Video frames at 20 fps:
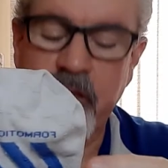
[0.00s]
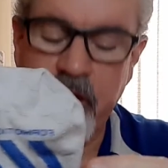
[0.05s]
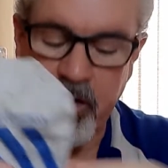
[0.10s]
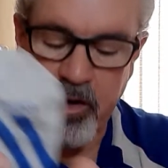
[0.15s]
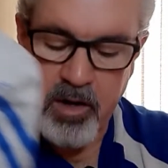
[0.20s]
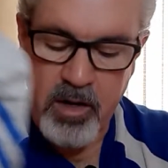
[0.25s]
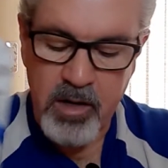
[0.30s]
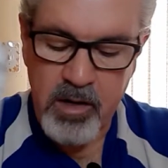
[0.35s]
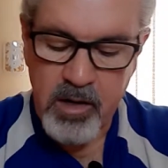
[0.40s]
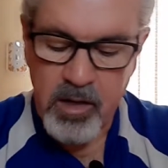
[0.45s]

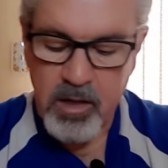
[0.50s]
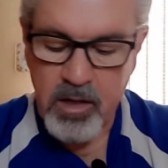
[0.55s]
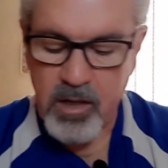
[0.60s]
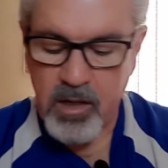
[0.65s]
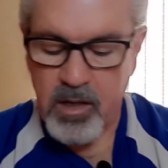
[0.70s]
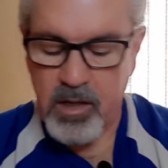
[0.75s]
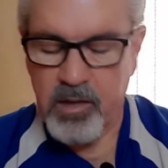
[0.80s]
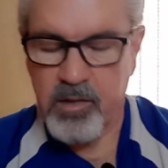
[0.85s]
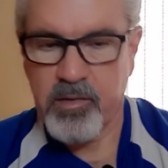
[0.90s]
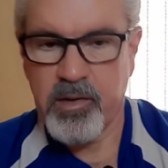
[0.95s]
They're
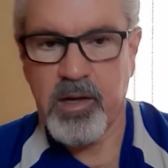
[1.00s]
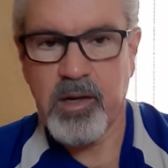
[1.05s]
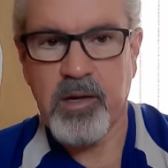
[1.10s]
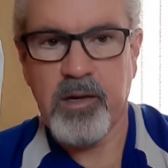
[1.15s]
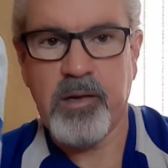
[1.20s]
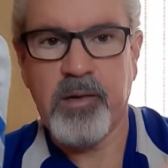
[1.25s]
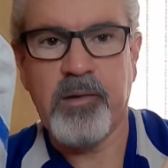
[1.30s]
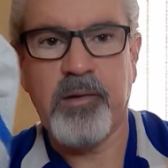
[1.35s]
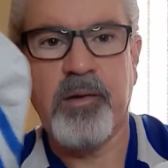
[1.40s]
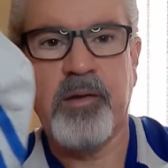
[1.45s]

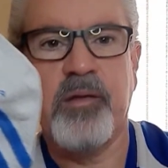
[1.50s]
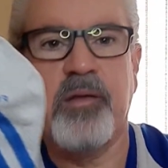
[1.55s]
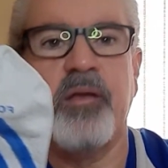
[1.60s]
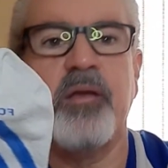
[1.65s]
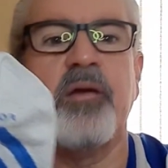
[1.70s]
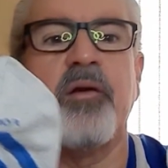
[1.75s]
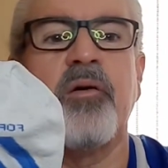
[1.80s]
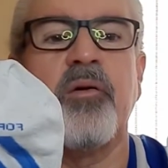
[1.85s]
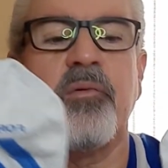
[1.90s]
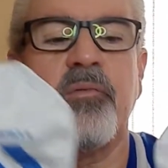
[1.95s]

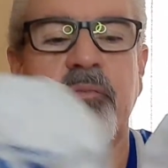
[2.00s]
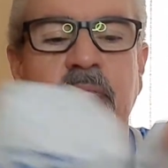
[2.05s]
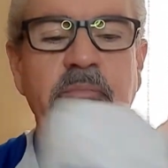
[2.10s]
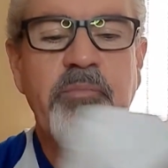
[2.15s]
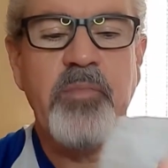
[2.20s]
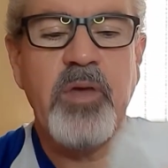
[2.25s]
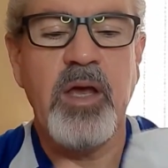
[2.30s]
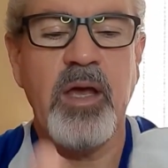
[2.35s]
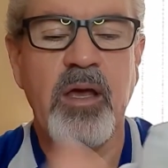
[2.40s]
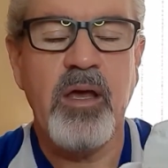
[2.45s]
you know,
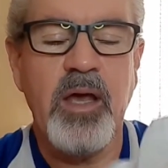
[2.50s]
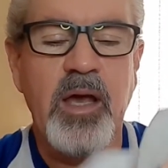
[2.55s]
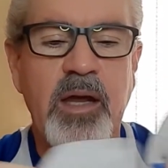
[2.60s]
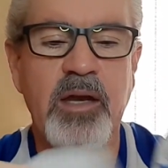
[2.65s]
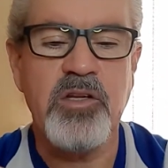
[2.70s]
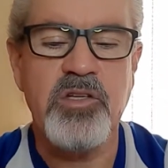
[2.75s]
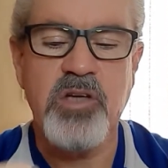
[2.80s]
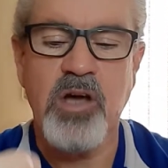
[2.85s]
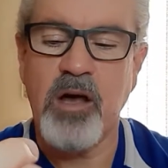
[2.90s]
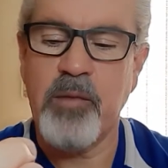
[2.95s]

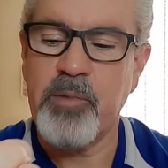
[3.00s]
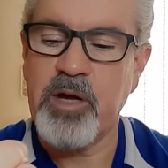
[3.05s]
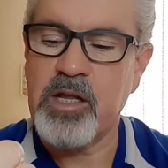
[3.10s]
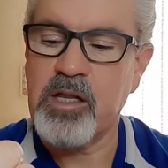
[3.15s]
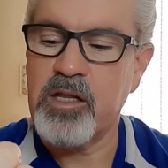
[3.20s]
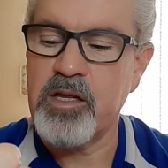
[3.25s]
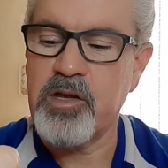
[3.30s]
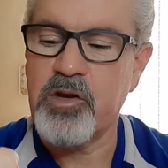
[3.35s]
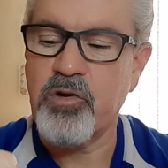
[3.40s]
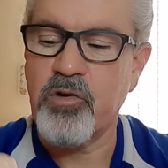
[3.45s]

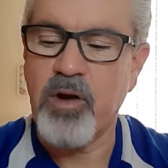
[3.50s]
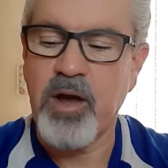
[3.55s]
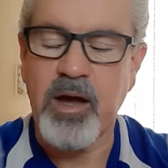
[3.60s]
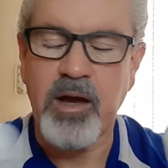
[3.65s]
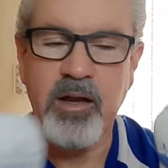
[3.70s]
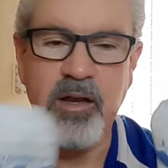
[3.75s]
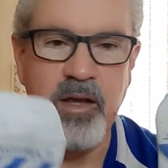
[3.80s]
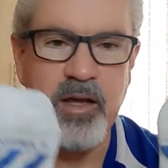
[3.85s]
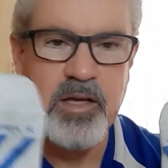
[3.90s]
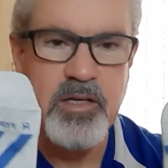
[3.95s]
anatomically
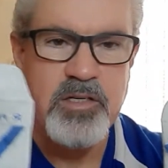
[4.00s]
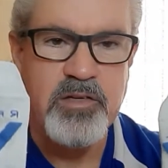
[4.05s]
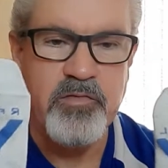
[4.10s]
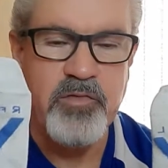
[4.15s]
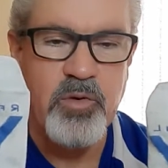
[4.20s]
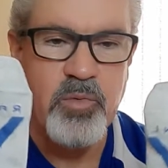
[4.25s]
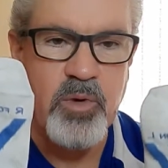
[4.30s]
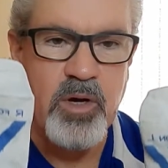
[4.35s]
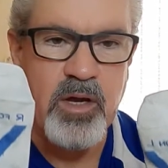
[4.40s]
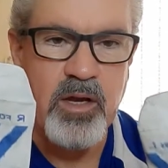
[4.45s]
correct, I guess,
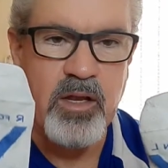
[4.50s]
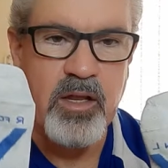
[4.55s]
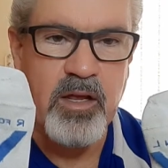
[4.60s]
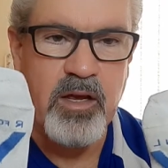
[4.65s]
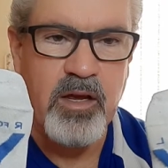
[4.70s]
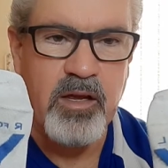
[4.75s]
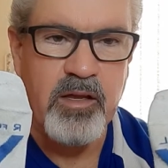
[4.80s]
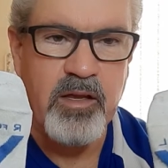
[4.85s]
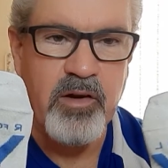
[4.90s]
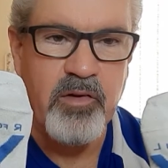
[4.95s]
if you want.
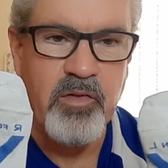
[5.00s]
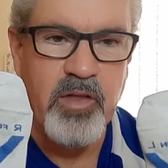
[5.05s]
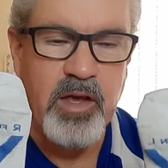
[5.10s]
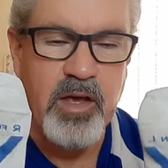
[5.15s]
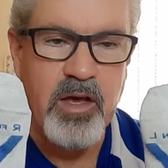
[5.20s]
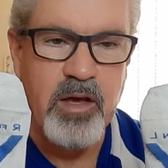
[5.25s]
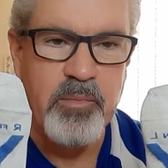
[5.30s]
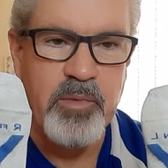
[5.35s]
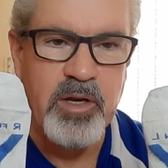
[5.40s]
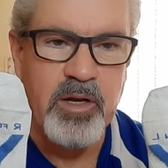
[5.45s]
They
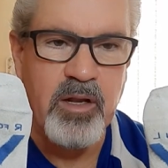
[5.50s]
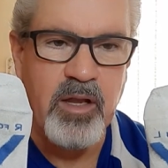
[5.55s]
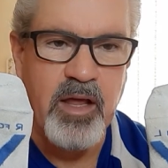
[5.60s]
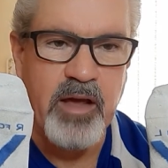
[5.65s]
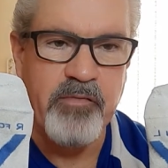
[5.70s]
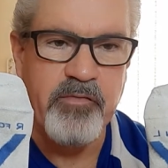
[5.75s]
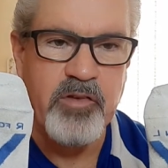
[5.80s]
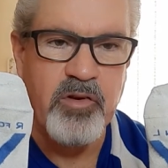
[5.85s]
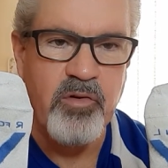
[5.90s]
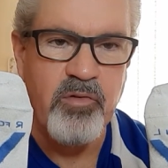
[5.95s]
come in
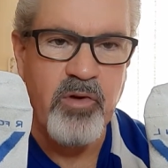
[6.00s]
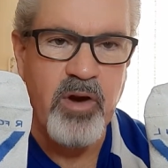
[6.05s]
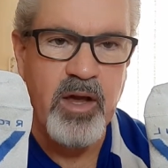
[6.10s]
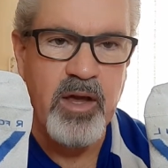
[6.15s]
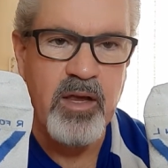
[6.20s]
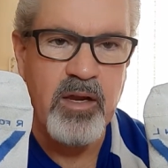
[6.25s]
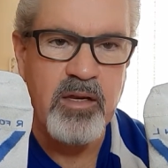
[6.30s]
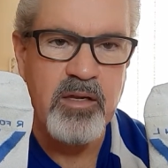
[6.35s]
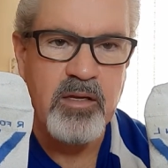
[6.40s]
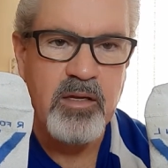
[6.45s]
left and
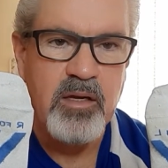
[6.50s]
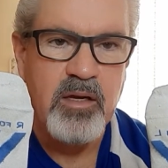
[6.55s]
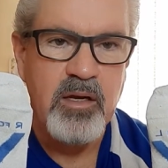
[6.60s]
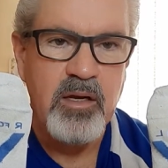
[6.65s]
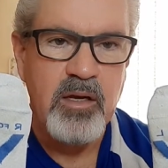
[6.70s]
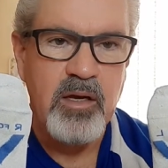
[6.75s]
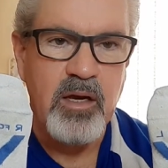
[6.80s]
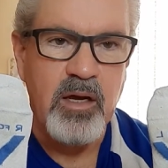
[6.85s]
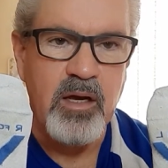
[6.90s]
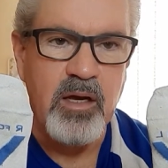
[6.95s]
right.
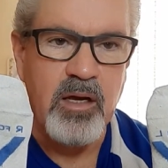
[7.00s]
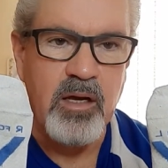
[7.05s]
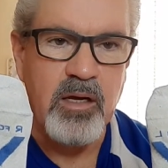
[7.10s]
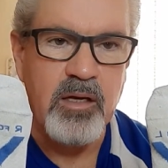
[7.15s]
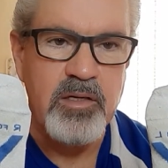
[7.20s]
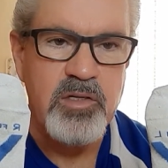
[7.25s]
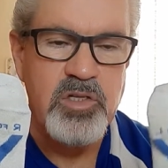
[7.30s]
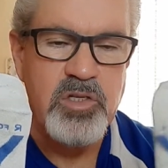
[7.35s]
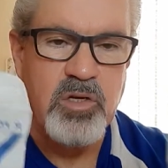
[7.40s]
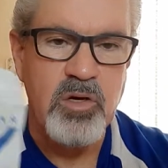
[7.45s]

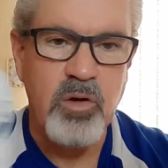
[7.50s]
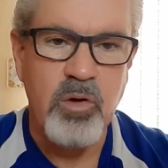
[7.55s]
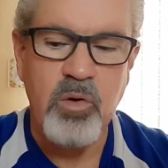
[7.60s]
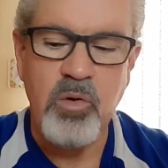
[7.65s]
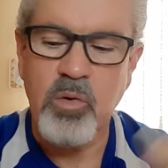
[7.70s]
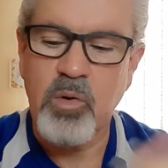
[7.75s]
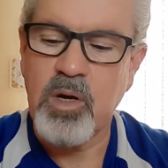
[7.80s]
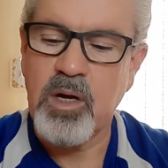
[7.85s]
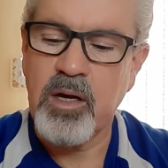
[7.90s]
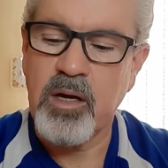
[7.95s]

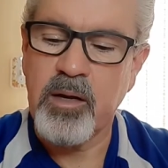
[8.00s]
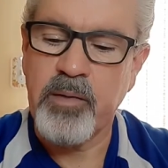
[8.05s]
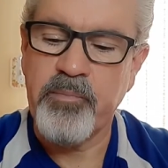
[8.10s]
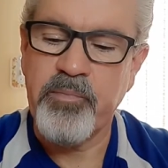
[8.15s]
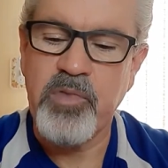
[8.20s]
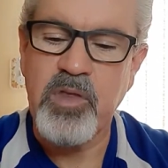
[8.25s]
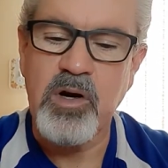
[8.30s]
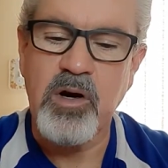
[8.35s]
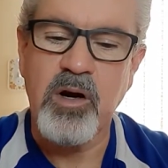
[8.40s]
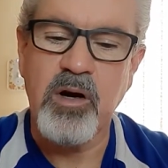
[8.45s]

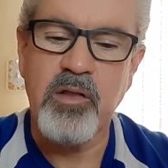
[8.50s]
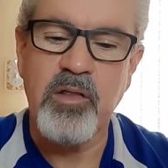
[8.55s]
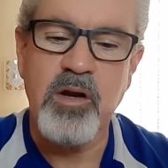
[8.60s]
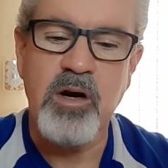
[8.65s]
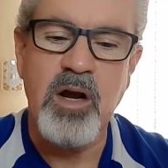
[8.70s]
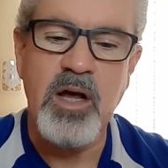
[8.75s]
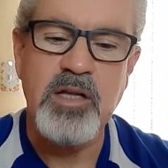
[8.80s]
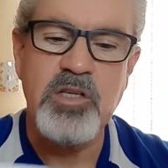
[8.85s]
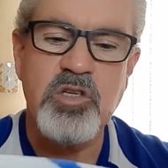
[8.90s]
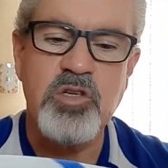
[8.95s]

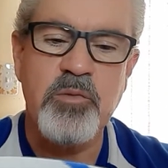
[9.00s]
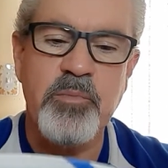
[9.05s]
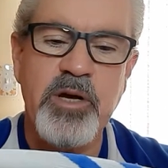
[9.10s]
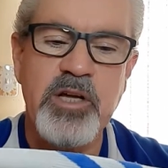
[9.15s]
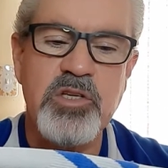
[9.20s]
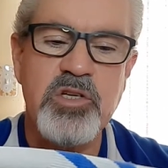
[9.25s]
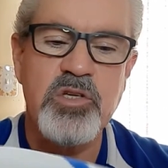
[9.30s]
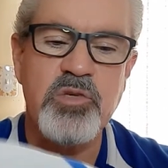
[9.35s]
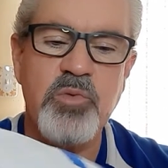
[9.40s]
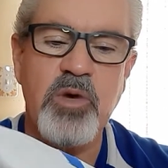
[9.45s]
They're not so
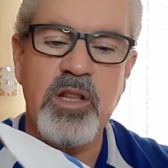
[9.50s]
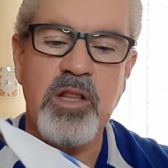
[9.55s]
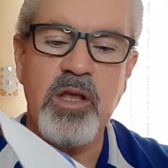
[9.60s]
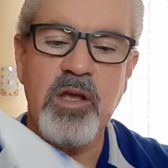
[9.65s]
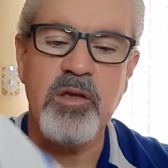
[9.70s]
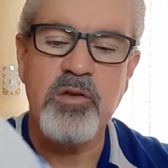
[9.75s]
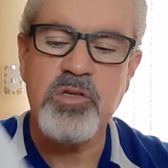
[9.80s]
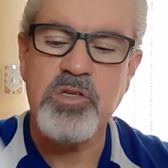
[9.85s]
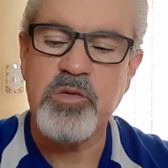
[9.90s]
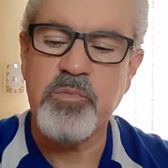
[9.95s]
much as what
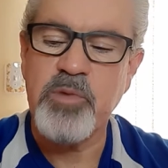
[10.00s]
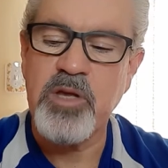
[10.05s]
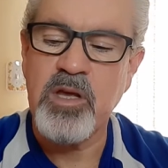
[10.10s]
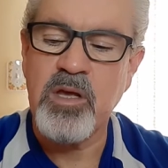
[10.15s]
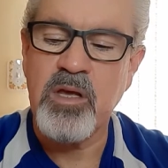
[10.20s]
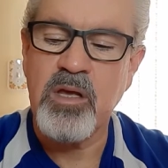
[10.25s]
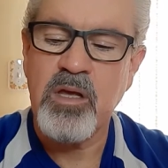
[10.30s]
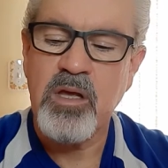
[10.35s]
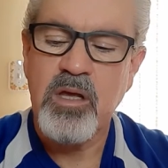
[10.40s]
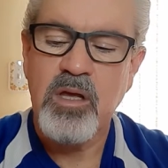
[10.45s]
they used to
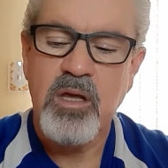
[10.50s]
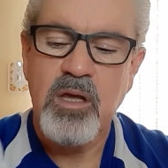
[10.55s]
be.